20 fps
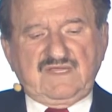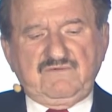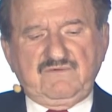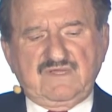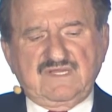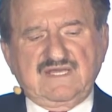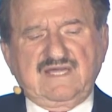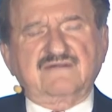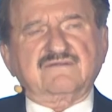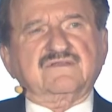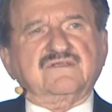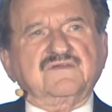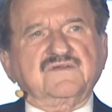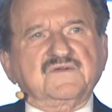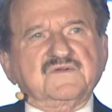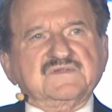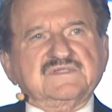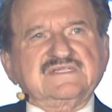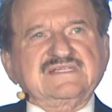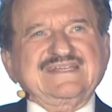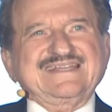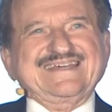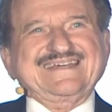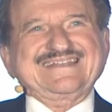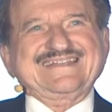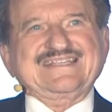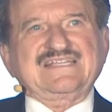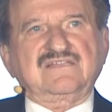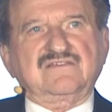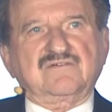without using
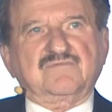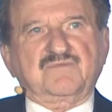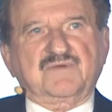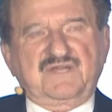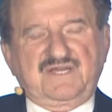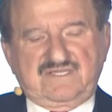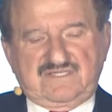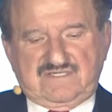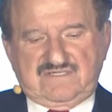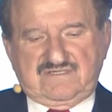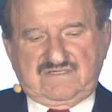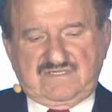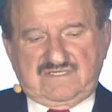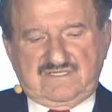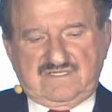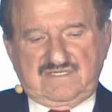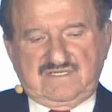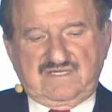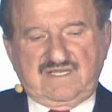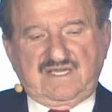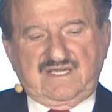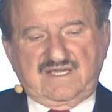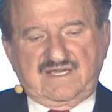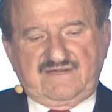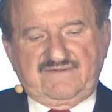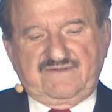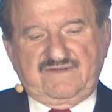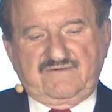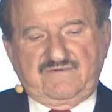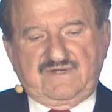antineoplastons. They
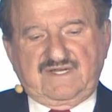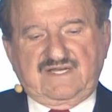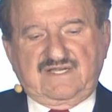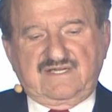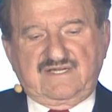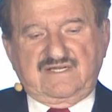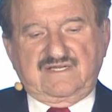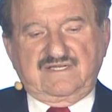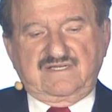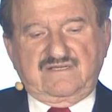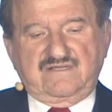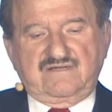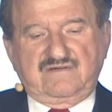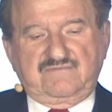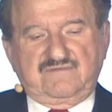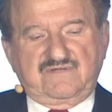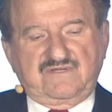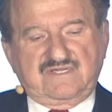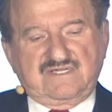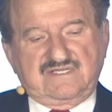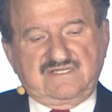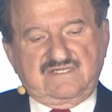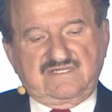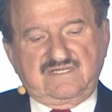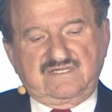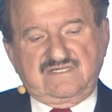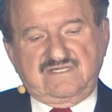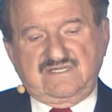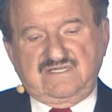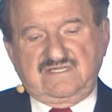cover one hundred common
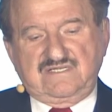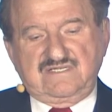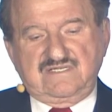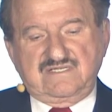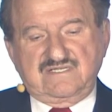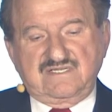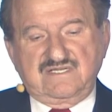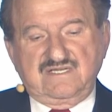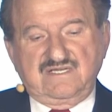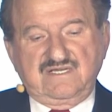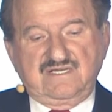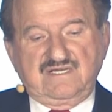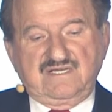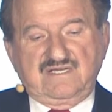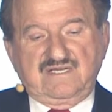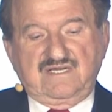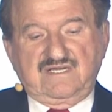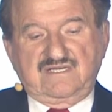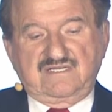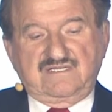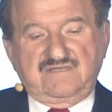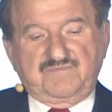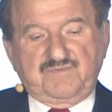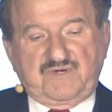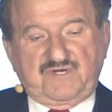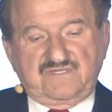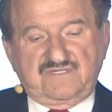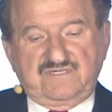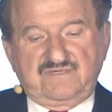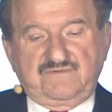cancer genes. It is
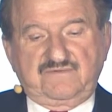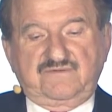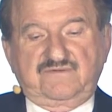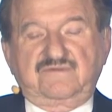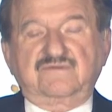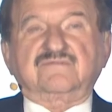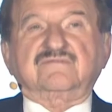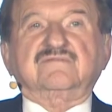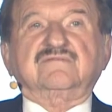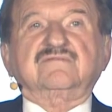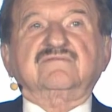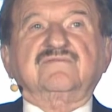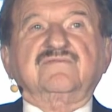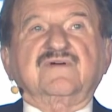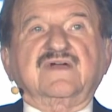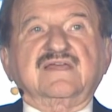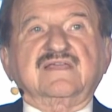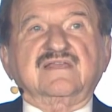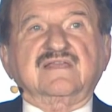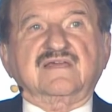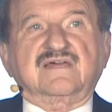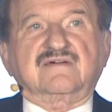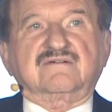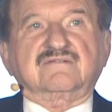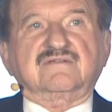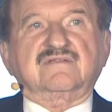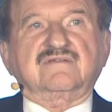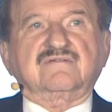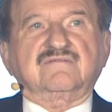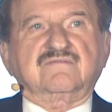possible to find
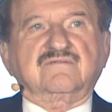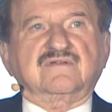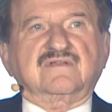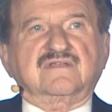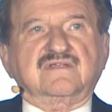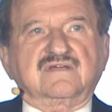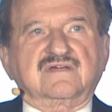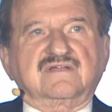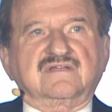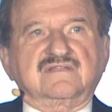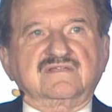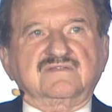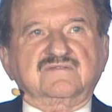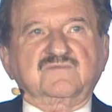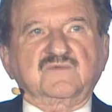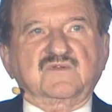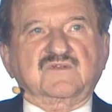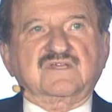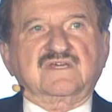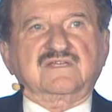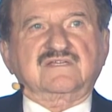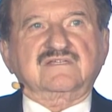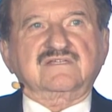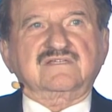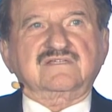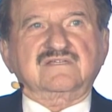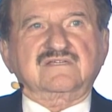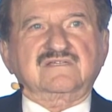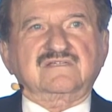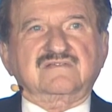out what are these
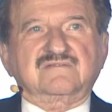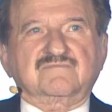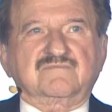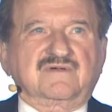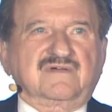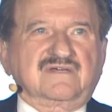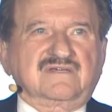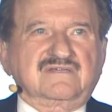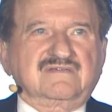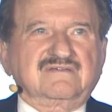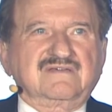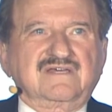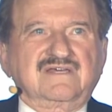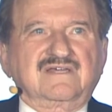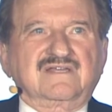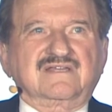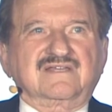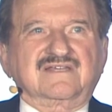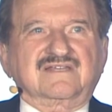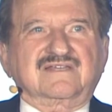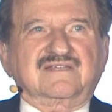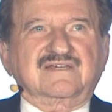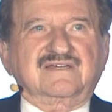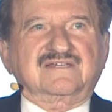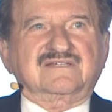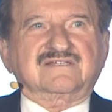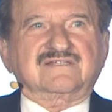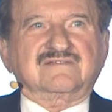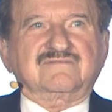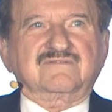mutated genes by the
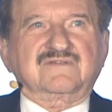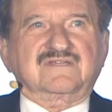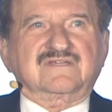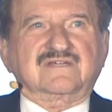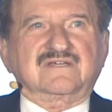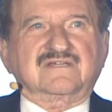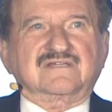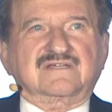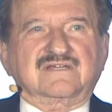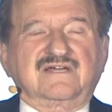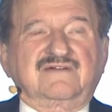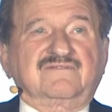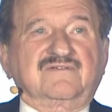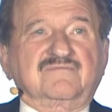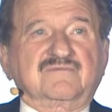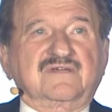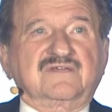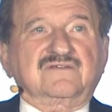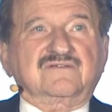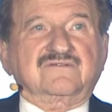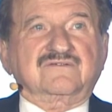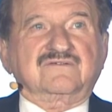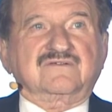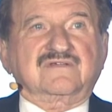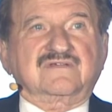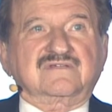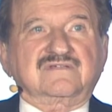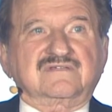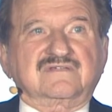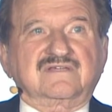tests which are covered by
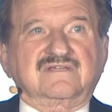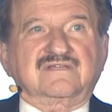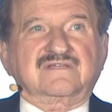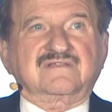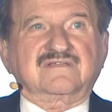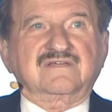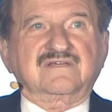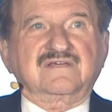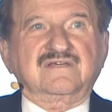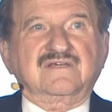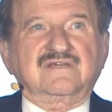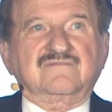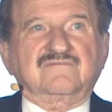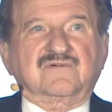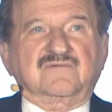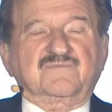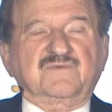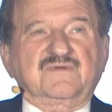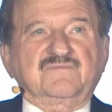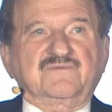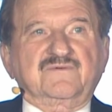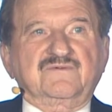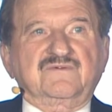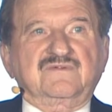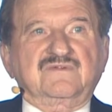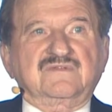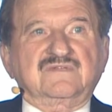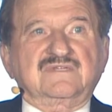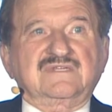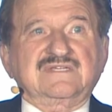insurance, and for people
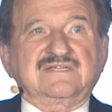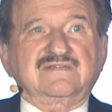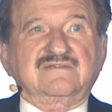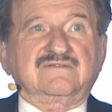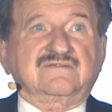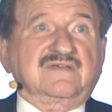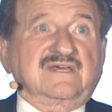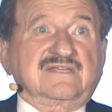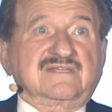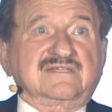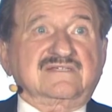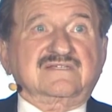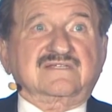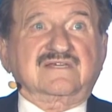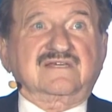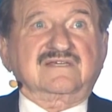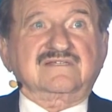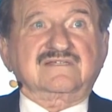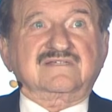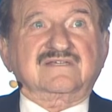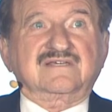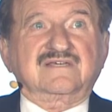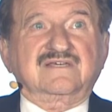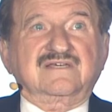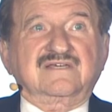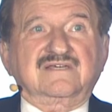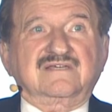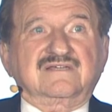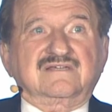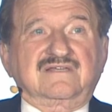in the United States,
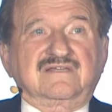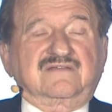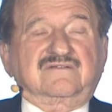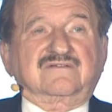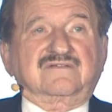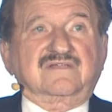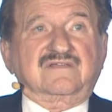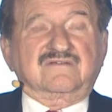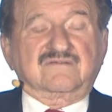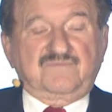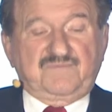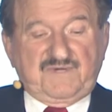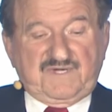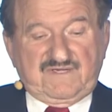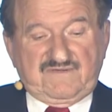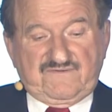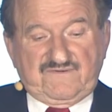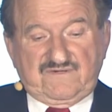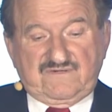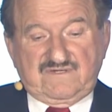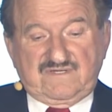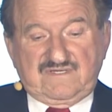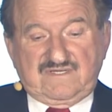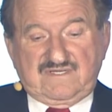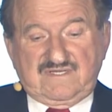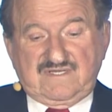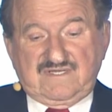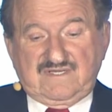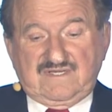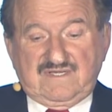they don't need to pay for it.
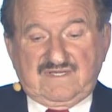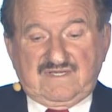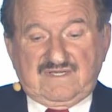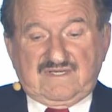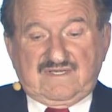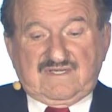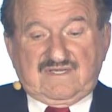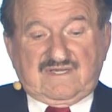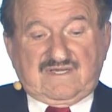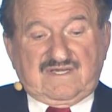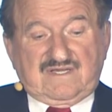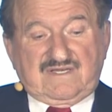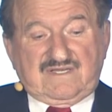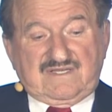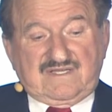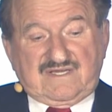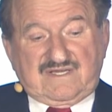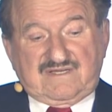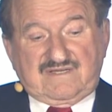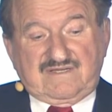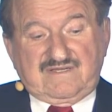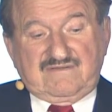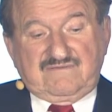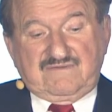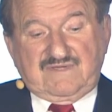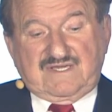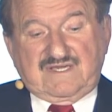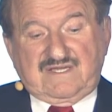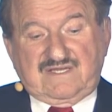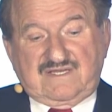And then
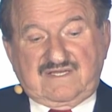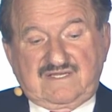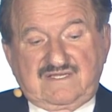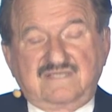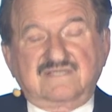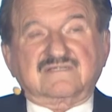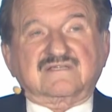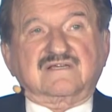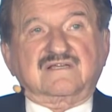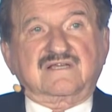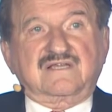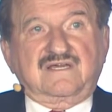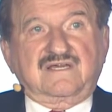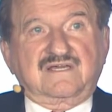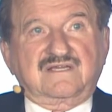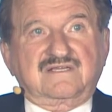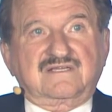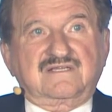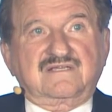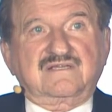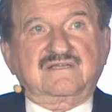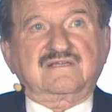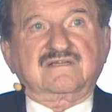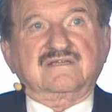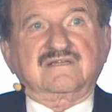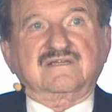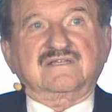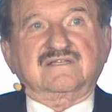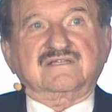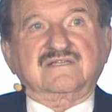we can select
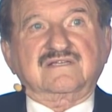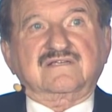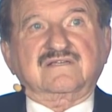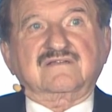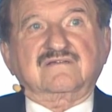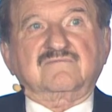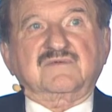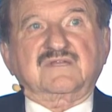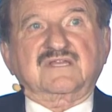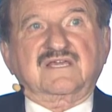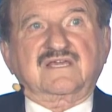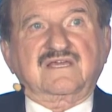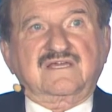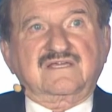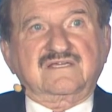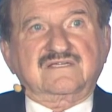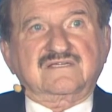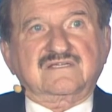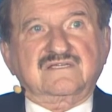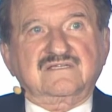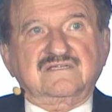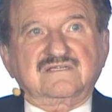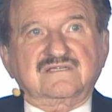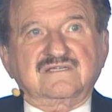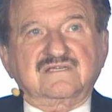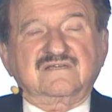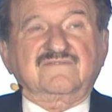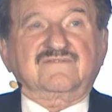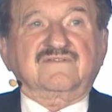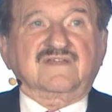additional medications,
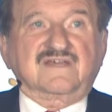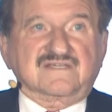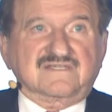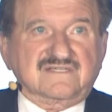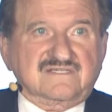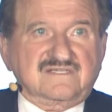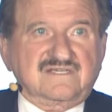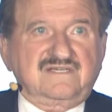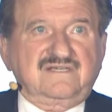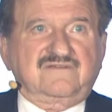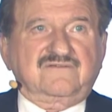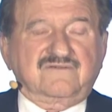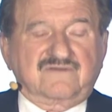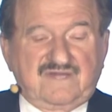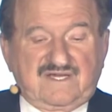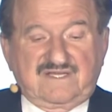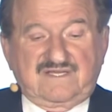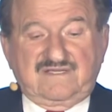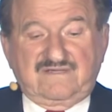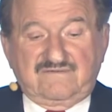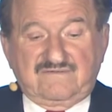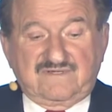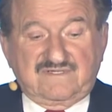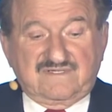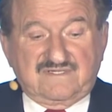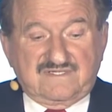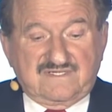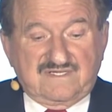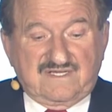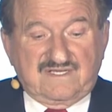if necessary, together
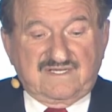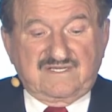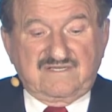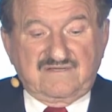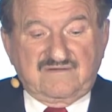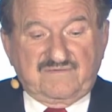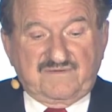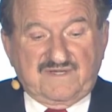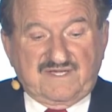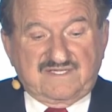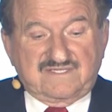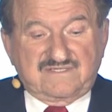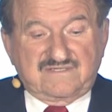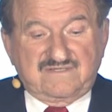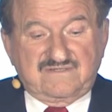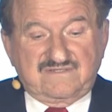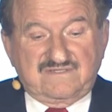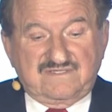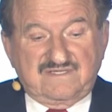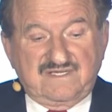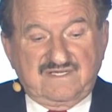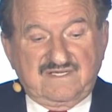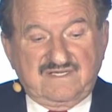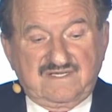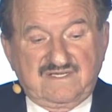with antineoplastons,